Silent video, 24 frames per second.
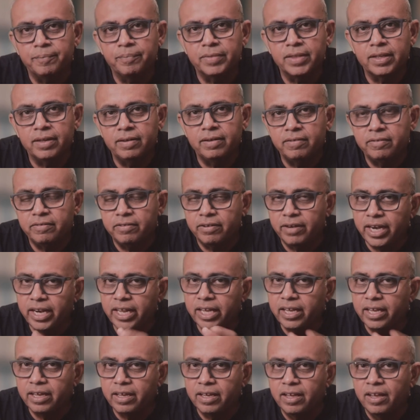
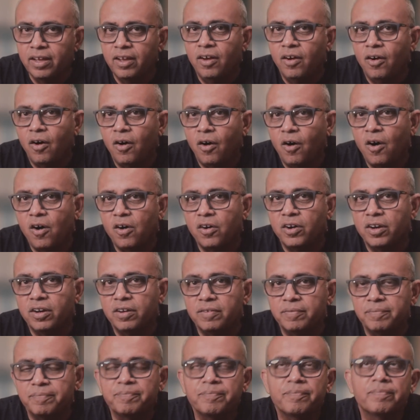trading on
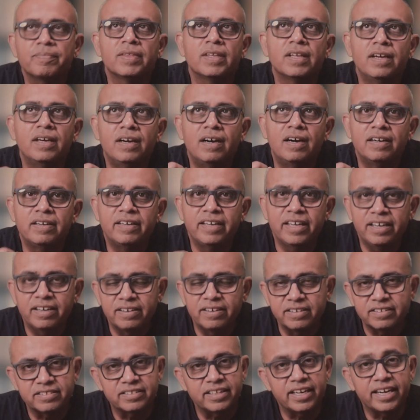
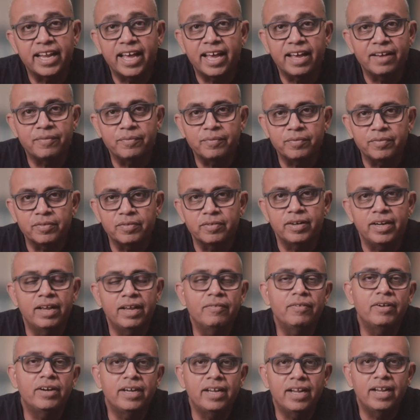tickers that I have never
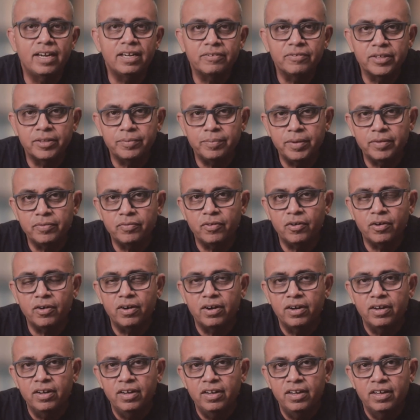dealt with before.
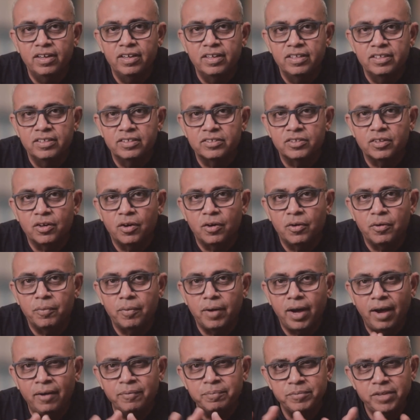So
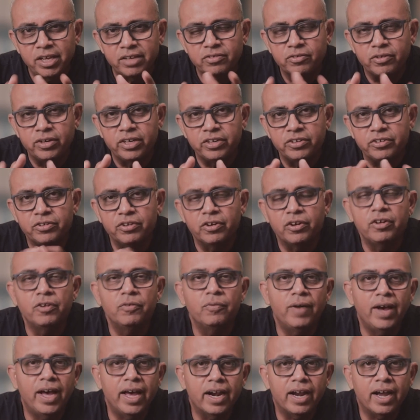I'm just going to show you
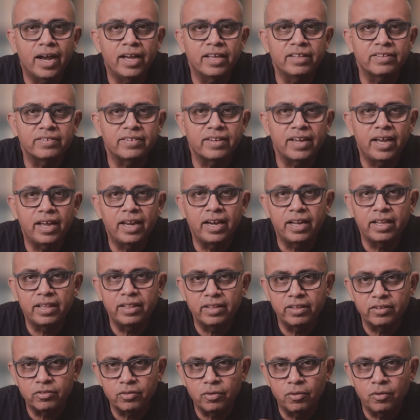where I stand in
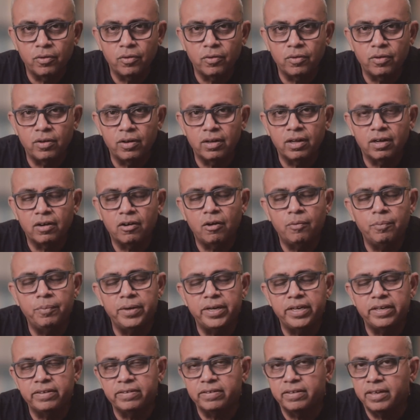this whole
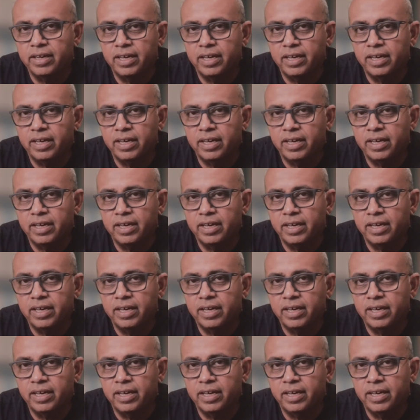competition. I